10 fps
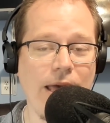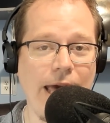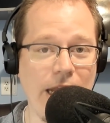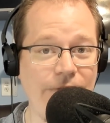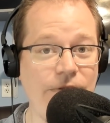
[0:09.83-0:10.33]

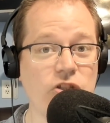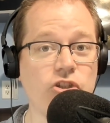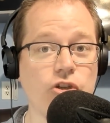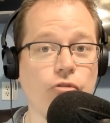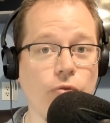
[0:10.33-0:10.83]
And if it's
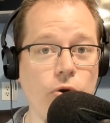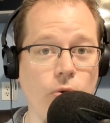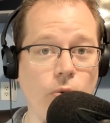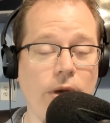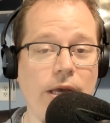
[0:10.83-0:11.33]

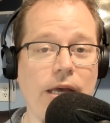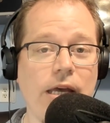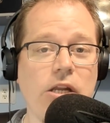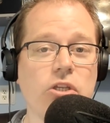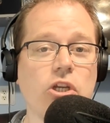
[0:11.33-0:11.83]
true,
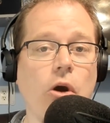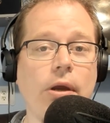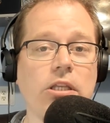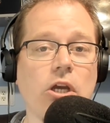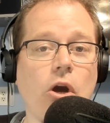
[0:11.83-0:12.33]
it is
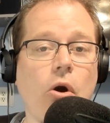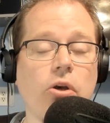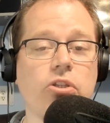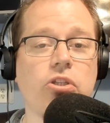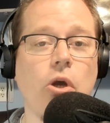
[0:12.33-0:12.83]
going to
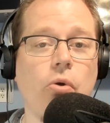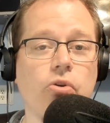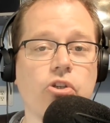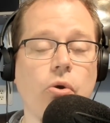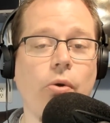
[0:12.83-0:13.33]
cause
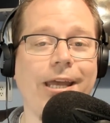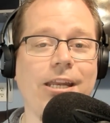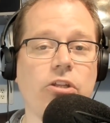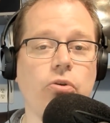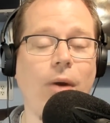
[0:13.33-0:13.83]

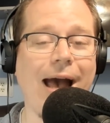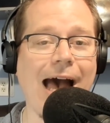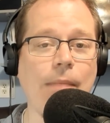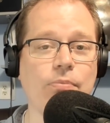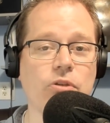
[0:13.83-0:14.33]
Dogecoin to
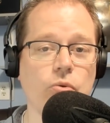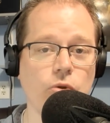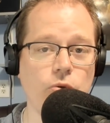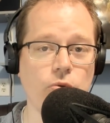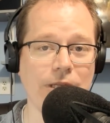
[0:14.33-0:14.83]

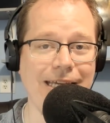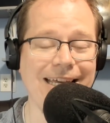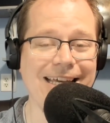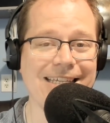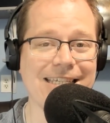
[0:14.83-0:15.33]
absolutely
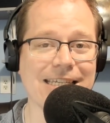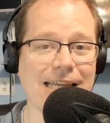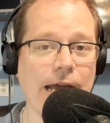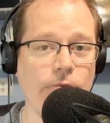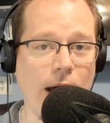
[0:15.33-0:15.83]

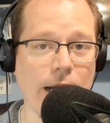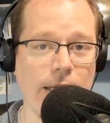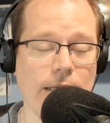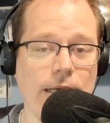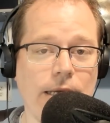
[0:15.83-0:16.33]

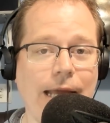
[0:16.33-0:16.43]
skyrocket.